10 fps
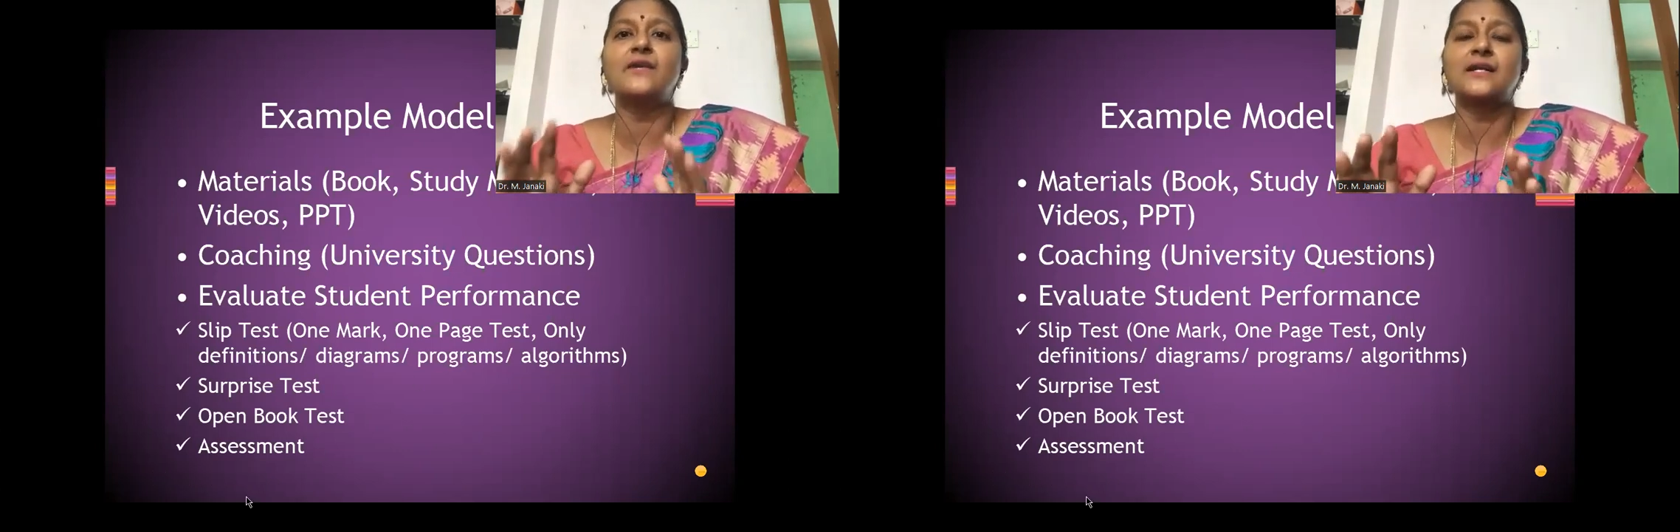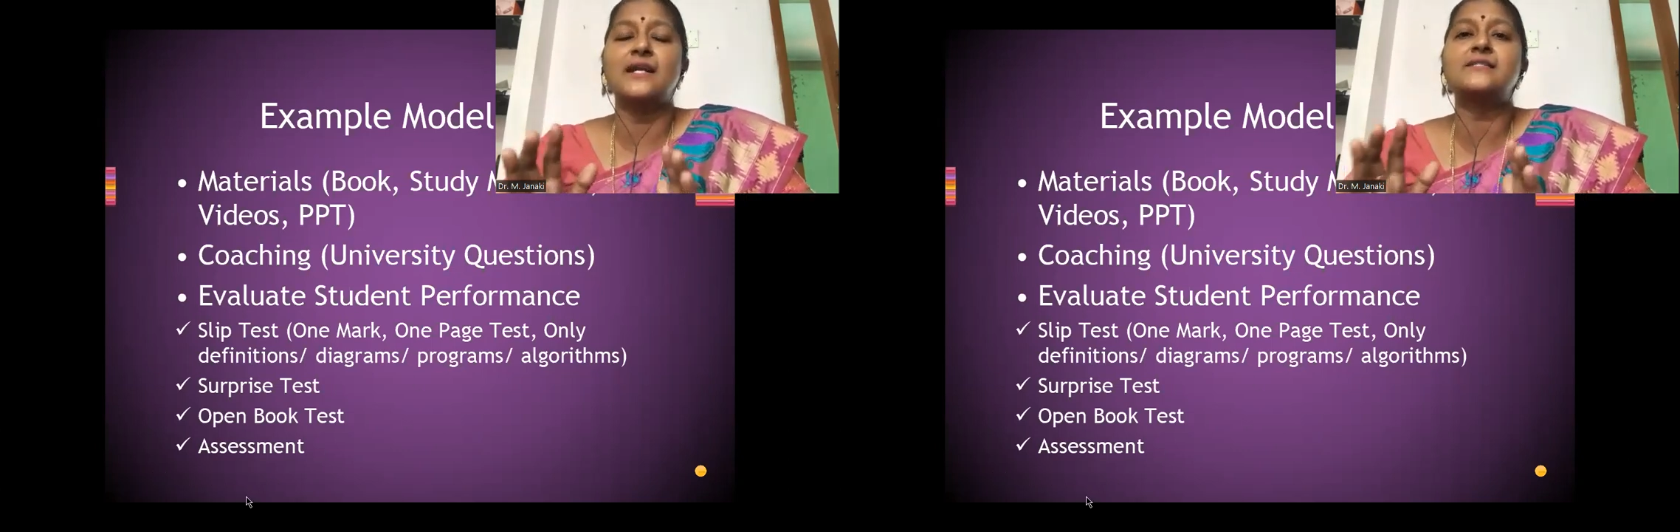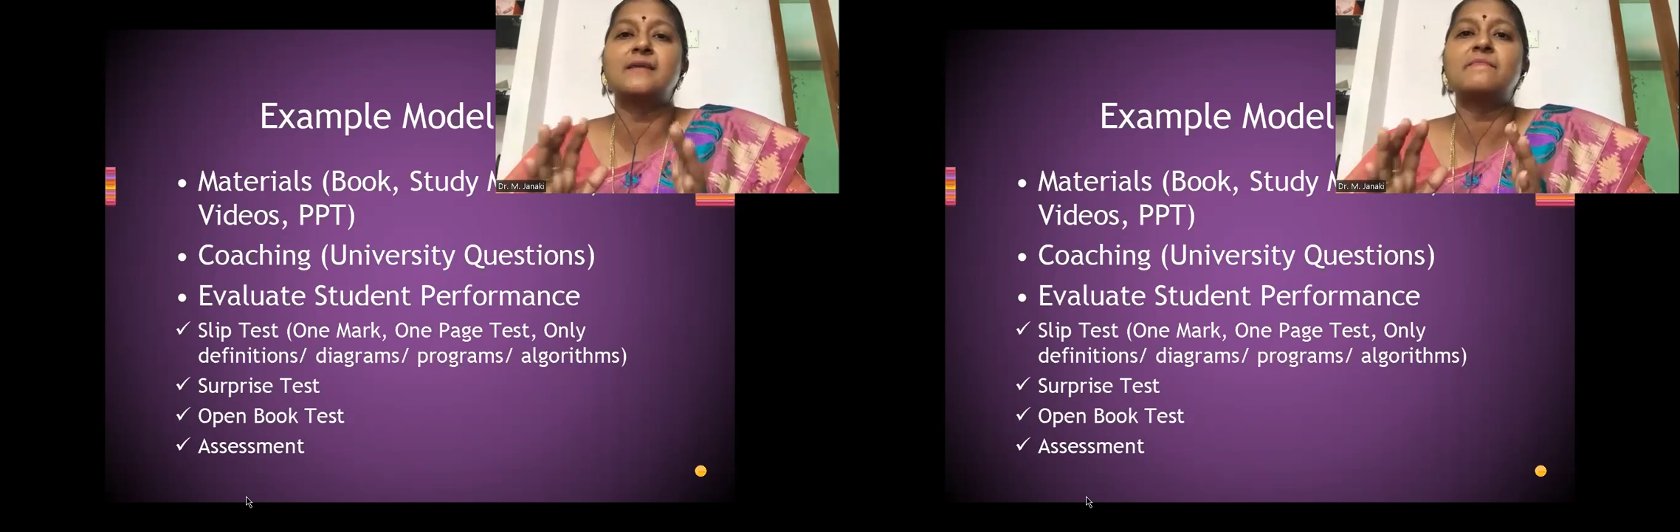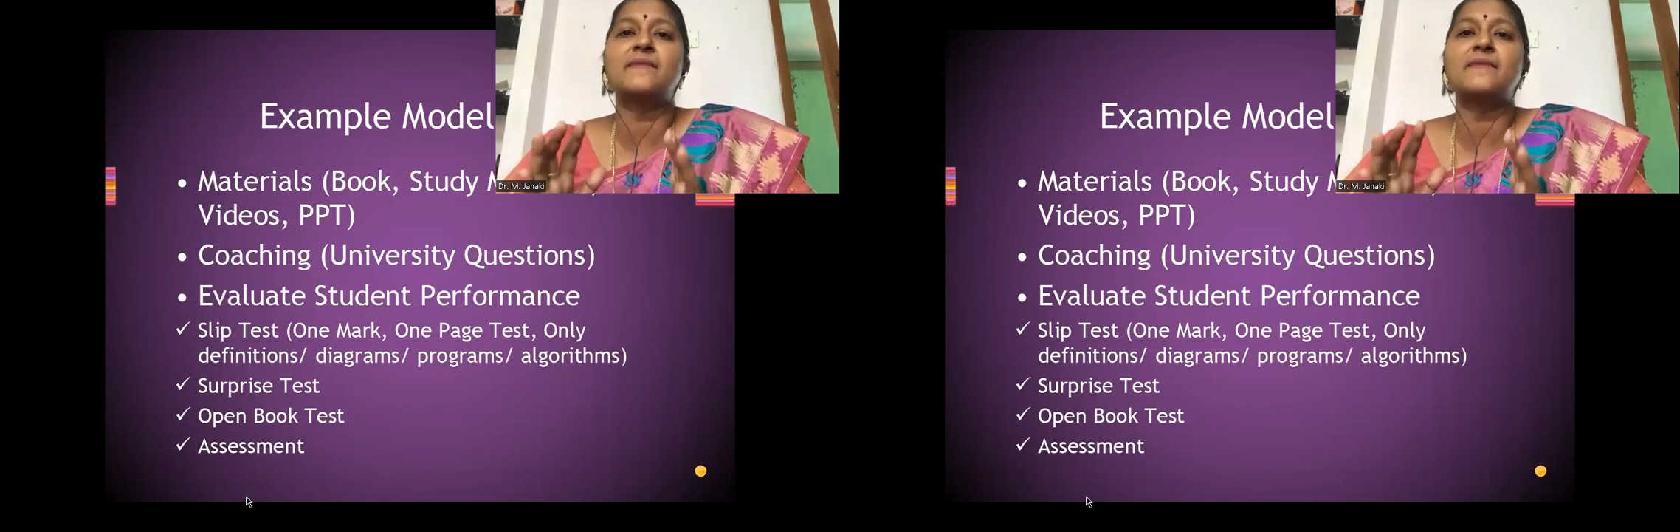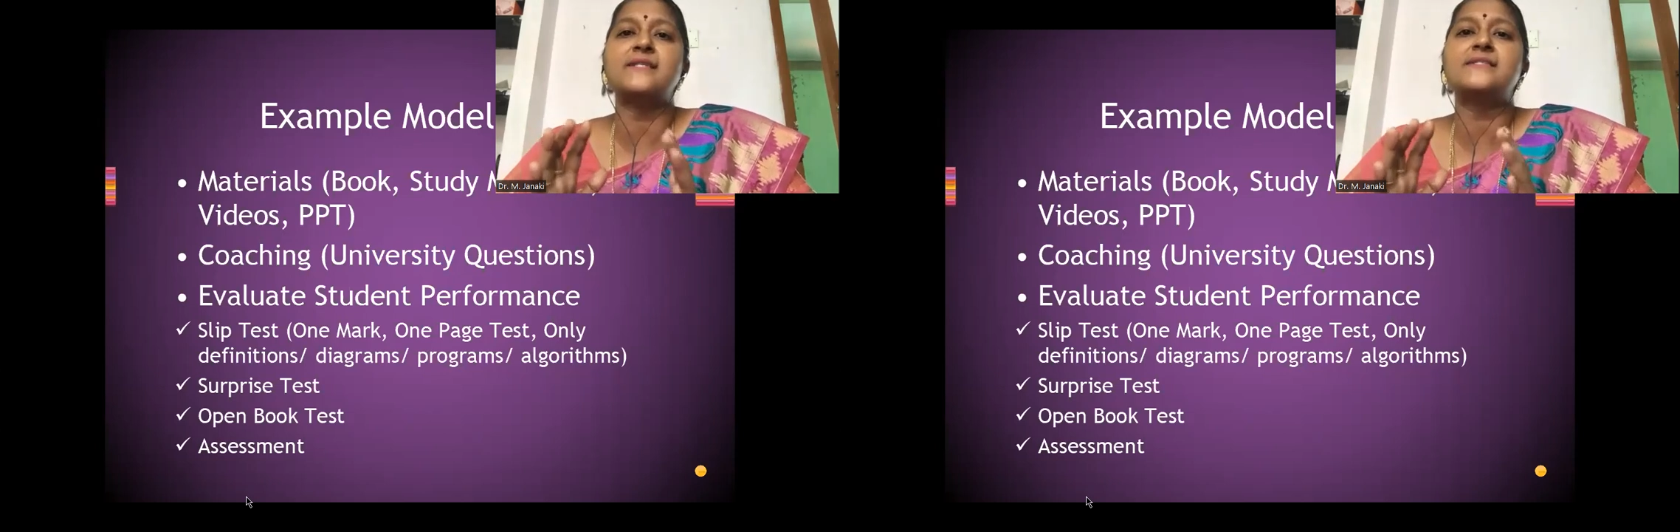will let them
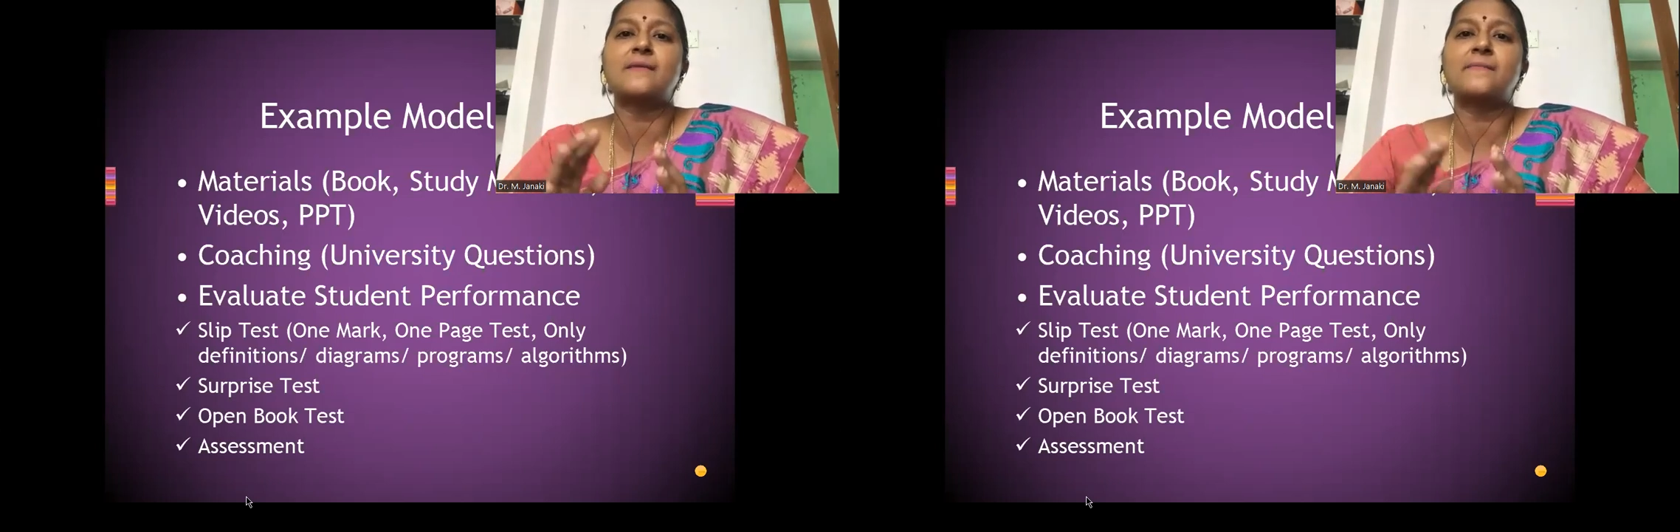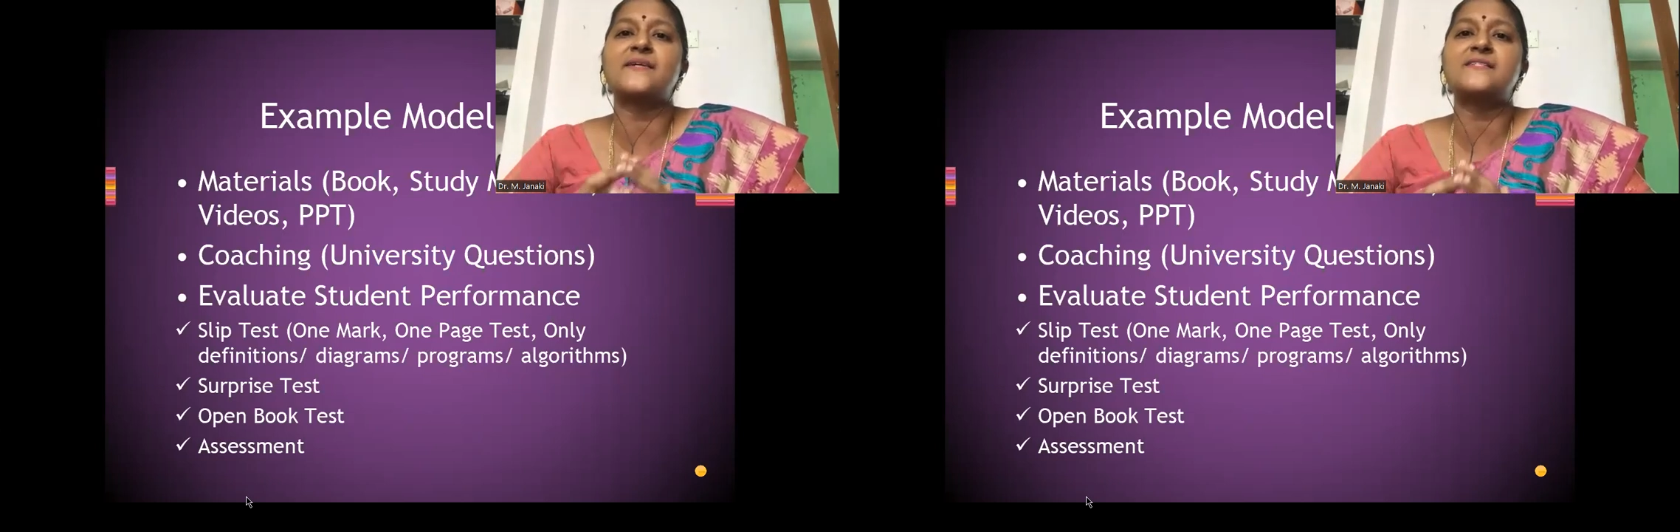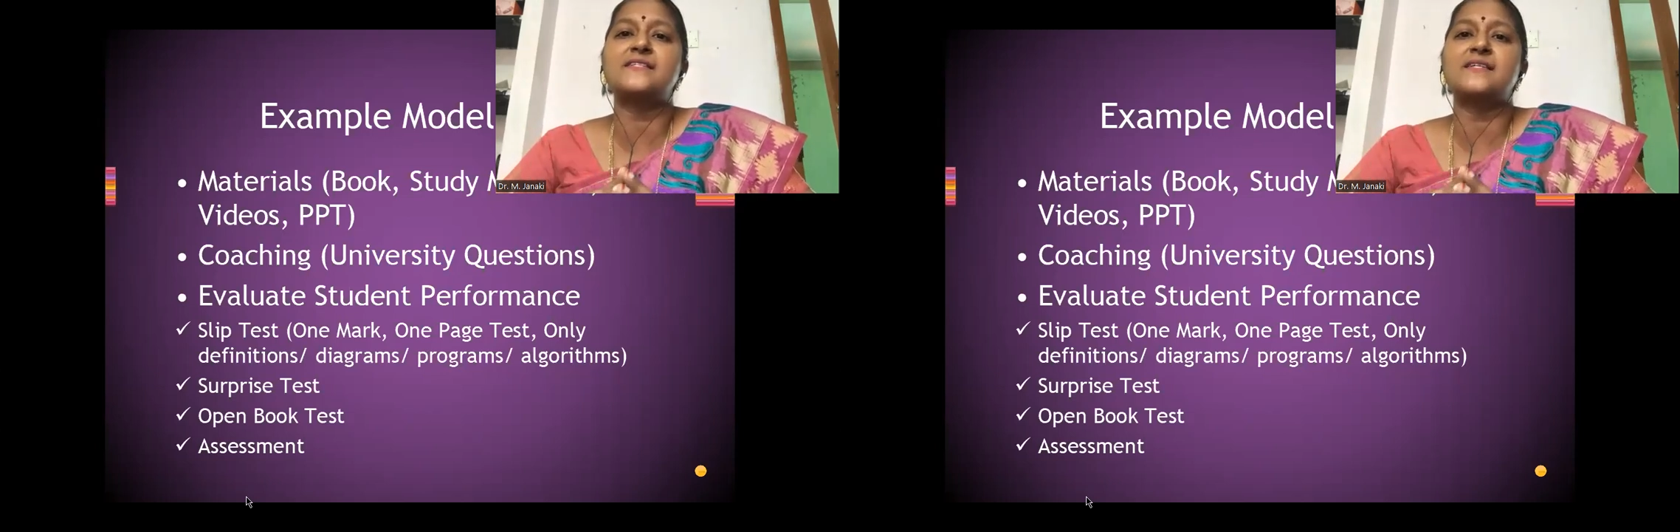write surprise